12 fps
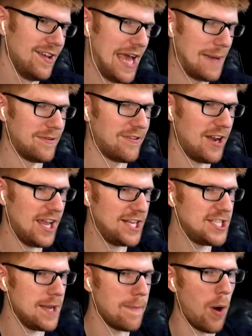I'm a very
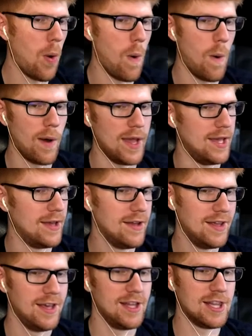itchy boy.
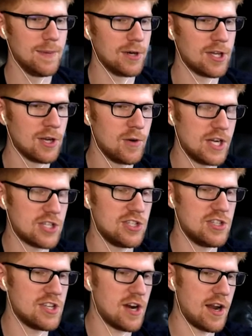The book in
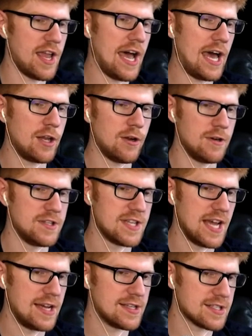question is already on Yuri's
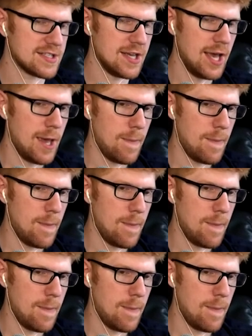desks.